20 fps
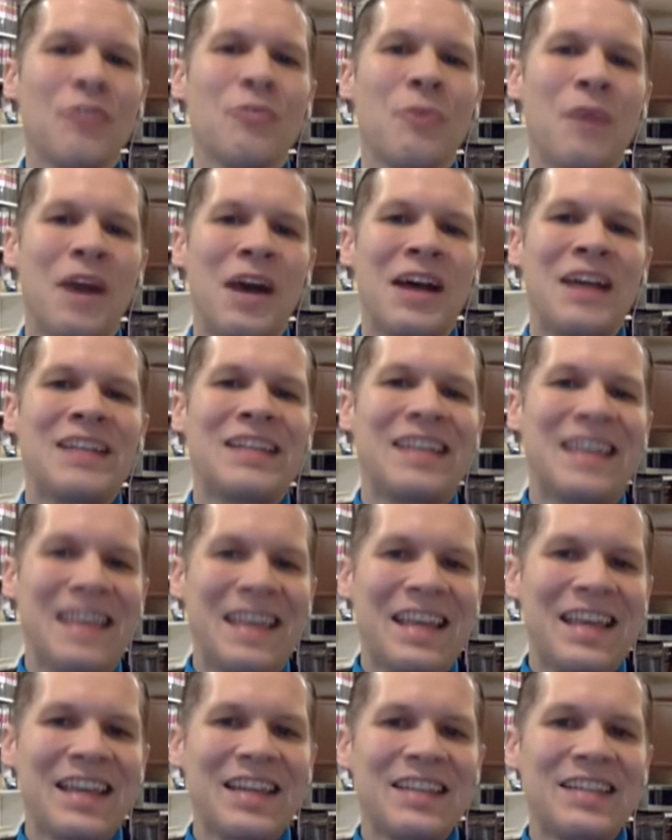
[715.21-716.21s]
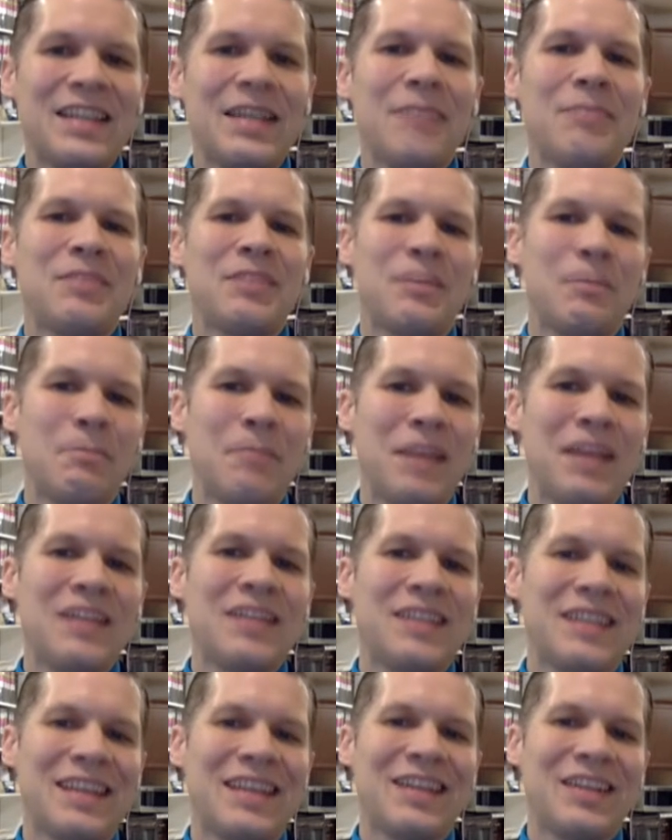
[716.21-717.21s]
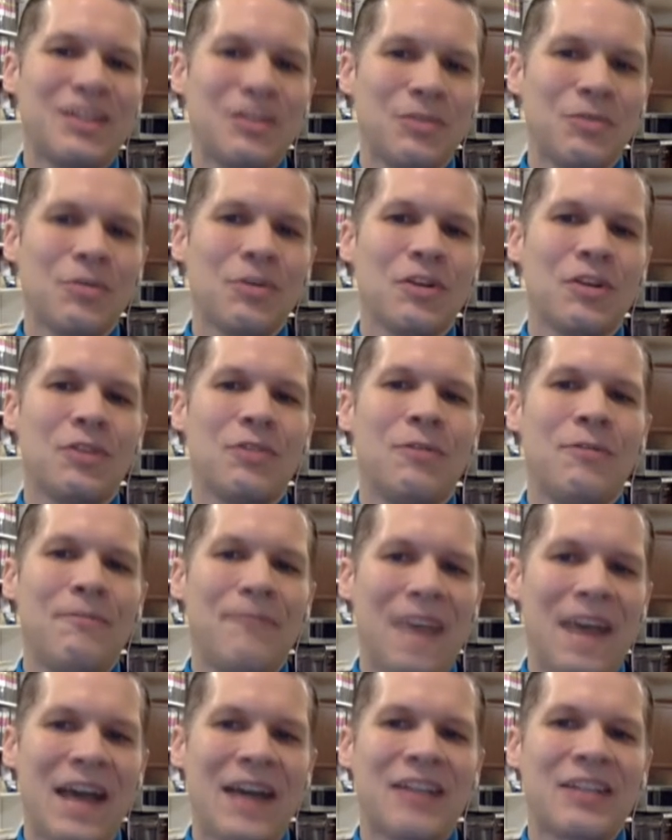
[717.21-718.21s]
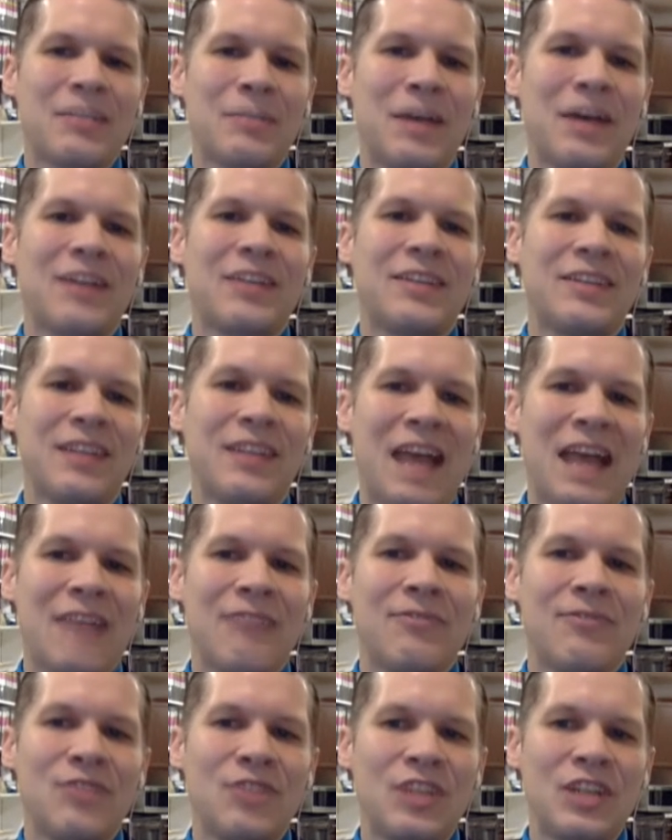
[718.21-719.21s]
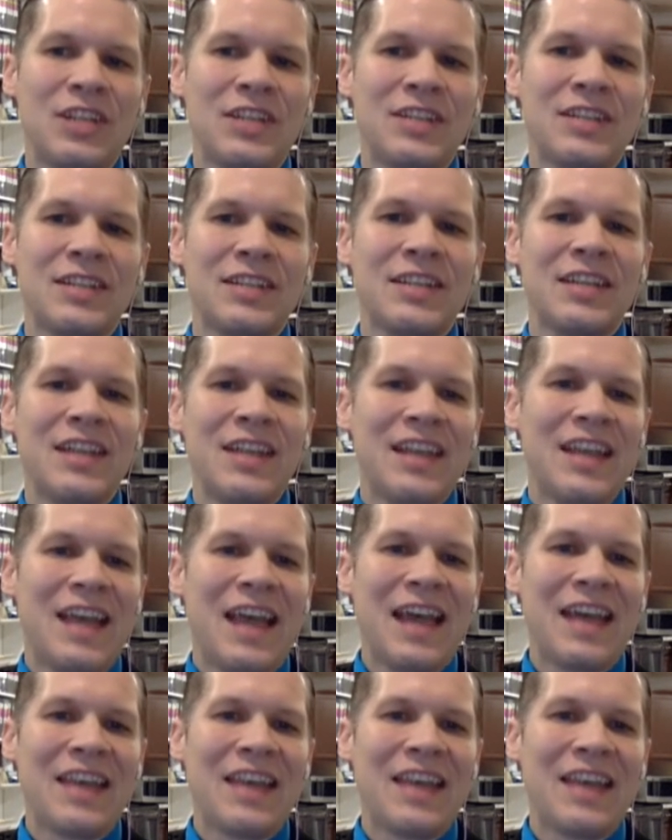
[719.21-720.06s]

or otherwise, accepts the basic historical facts about the life of Jesus.